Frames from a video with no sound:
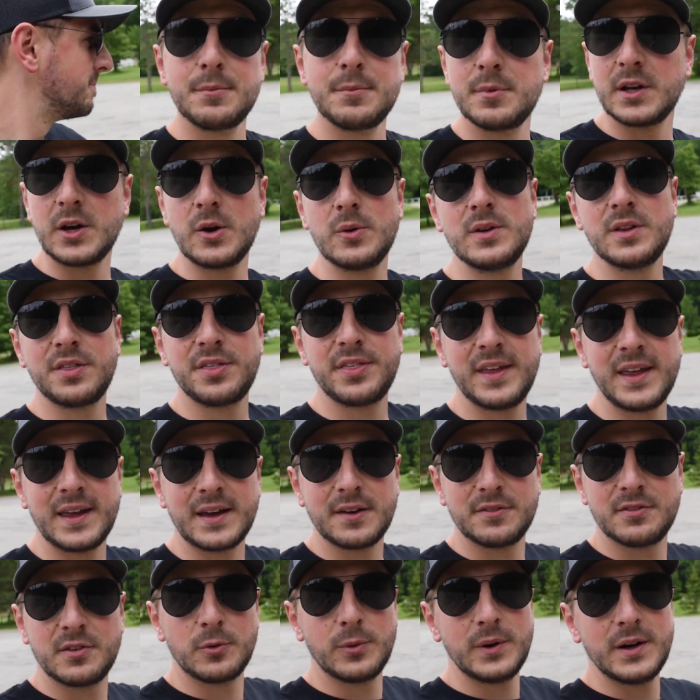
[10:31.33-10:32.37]
me know what you
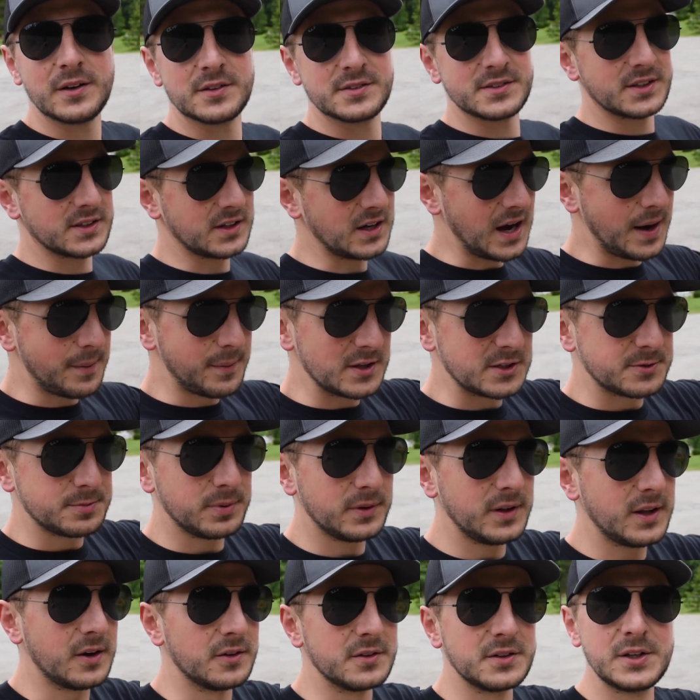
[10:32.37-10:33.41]
think of the wheels in the comments
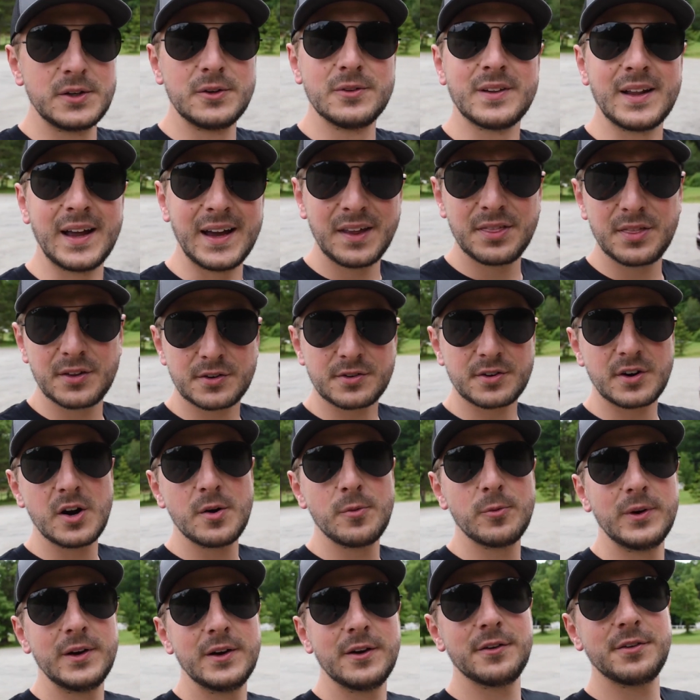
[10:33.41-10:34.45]
below. Do you like the
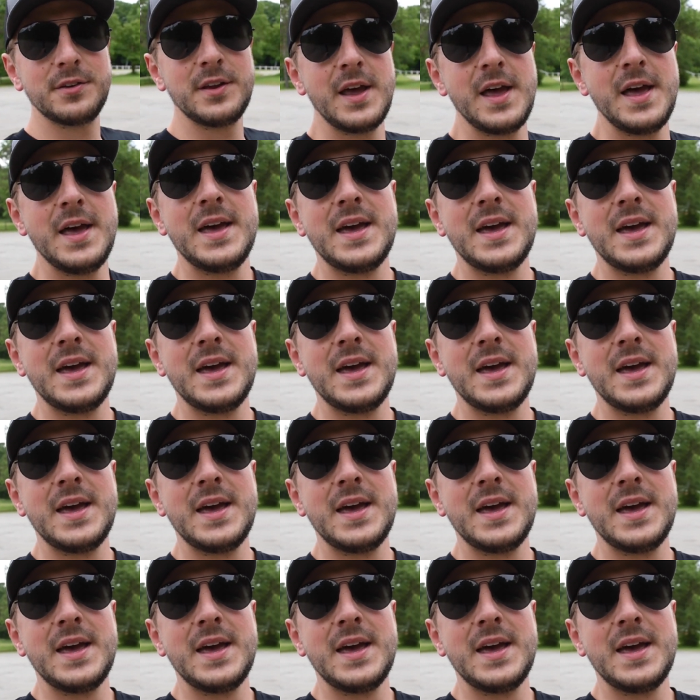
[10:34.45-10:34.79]
chrome wheels?